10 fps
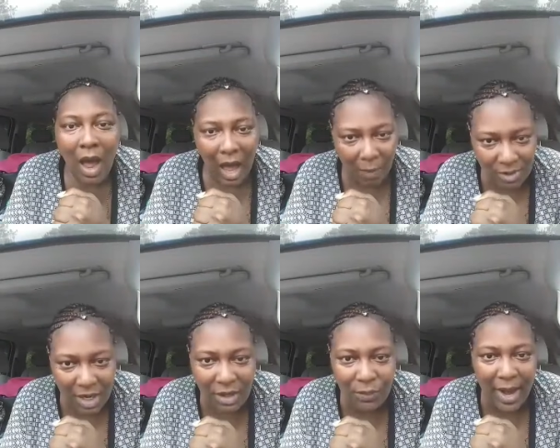I
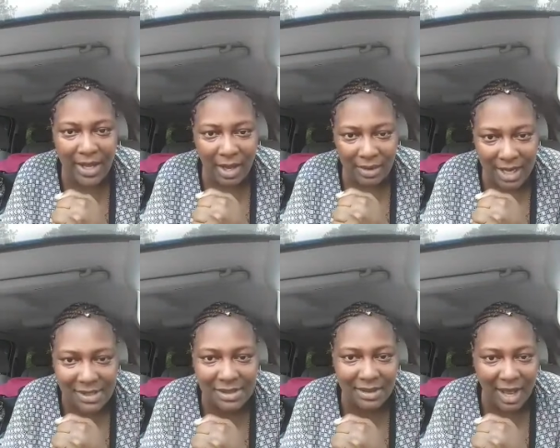was on the radio
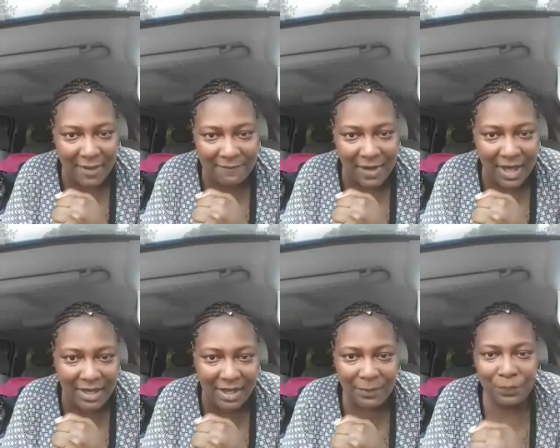yesterday,
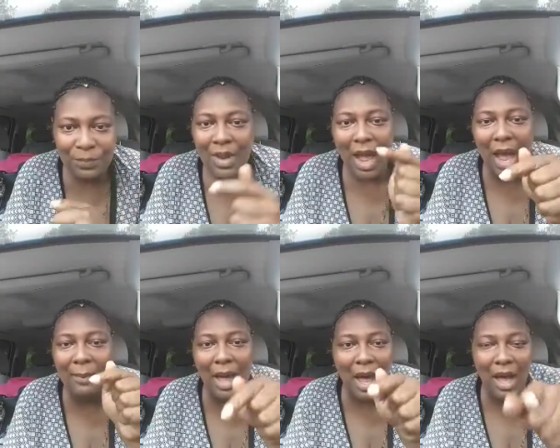Vicky.
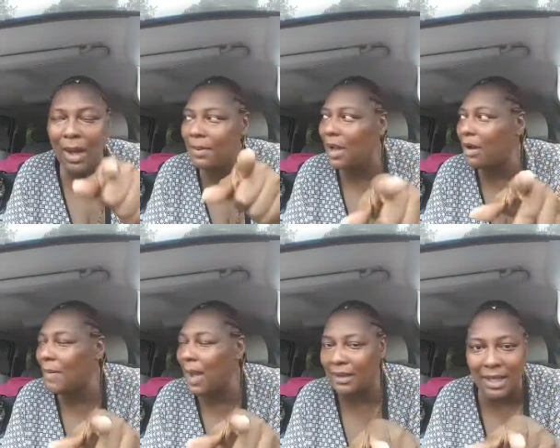I, I
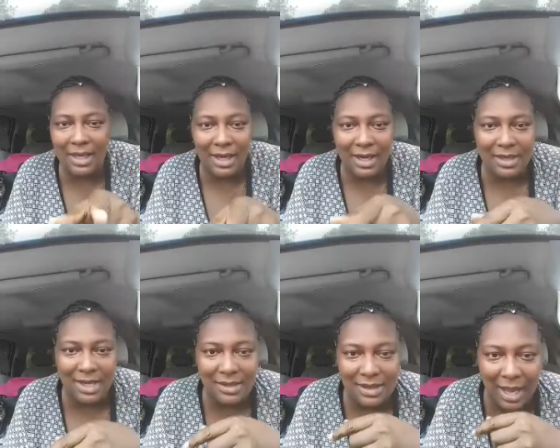uploaded my thing in here
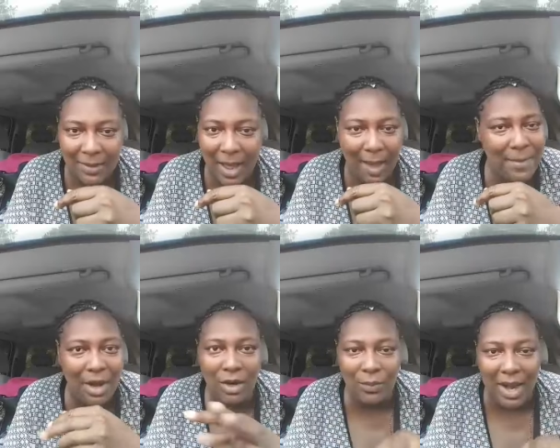yesterday. I
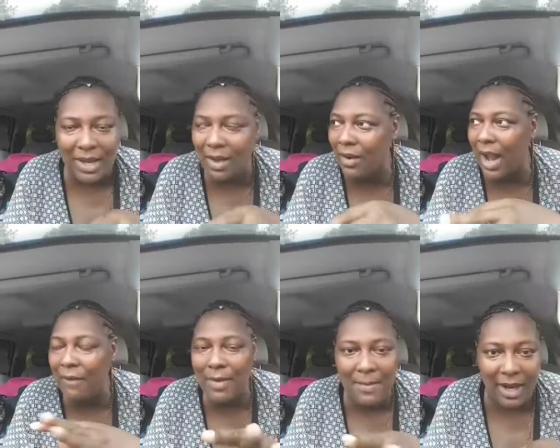be on the radio
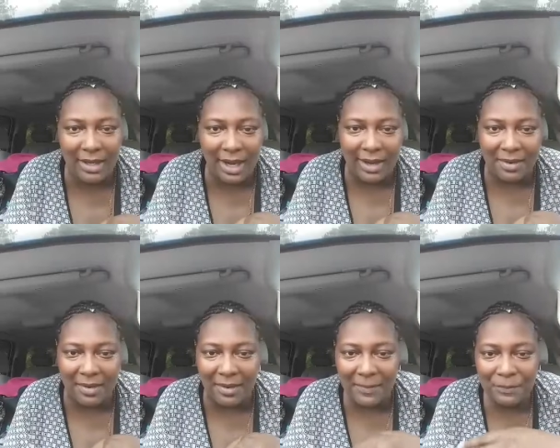every Monday,
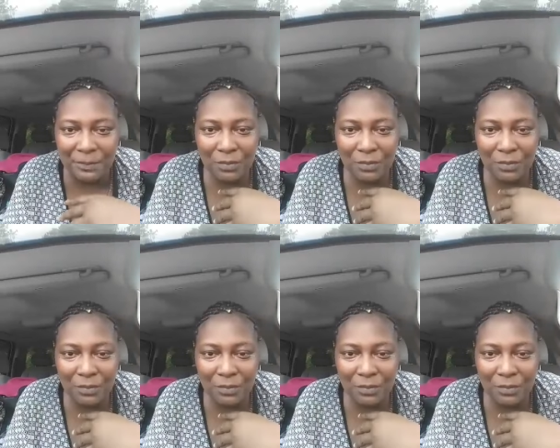y'all.